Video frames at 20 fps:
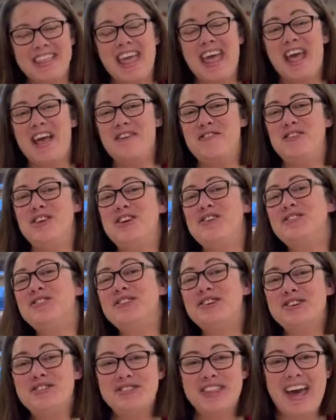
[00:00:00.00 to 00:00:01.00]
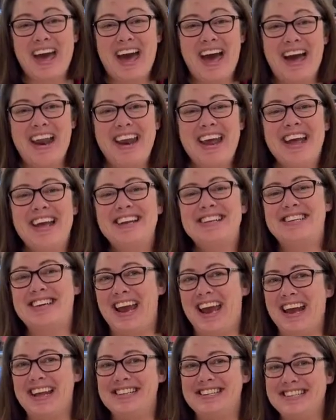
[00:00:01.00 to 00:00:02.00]
If you do that,
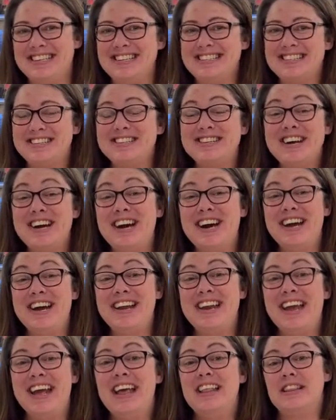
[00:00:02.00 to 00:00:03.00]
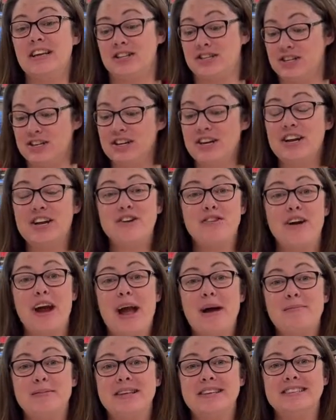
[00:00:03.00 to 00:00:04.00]
chances are good that you're going to
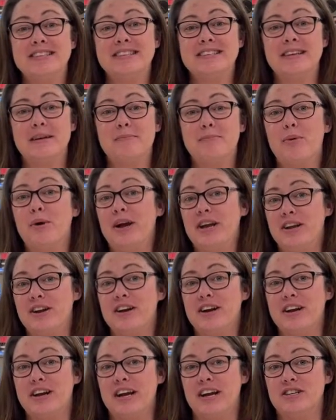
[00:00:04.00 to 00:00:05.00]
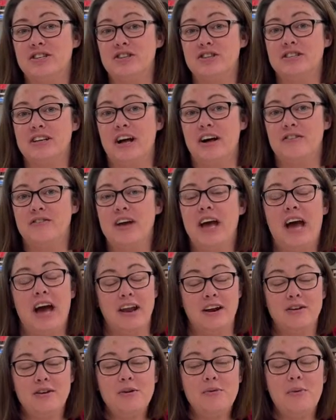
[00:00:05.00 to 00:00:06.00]
grab this at some point and you're going to cut yourself. I
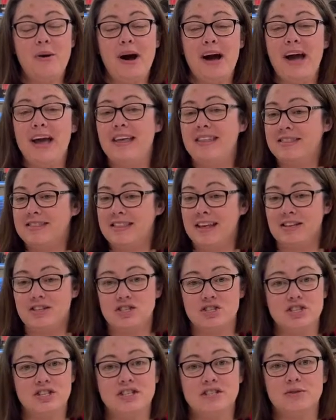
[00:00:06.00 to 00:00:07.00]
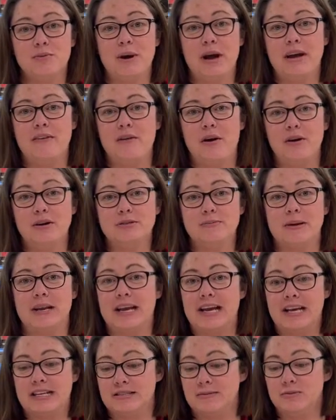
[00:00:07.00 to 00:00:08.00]
don't know why. That's just the way I've always been. I
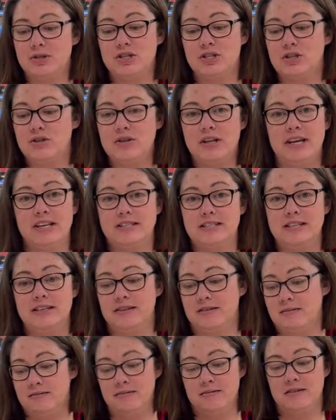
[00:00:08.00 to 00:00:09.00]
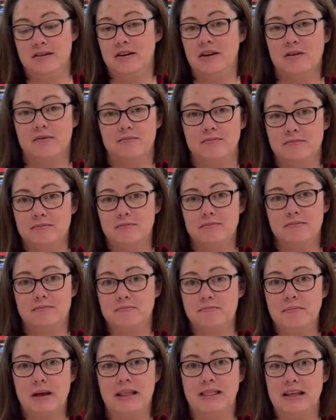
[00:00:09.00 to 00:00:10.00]
guess I'm just too lazy to,
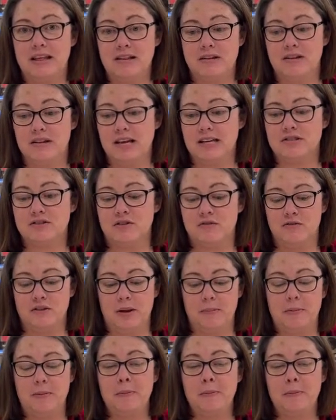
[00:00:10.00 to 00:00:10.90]
make that little extra flip.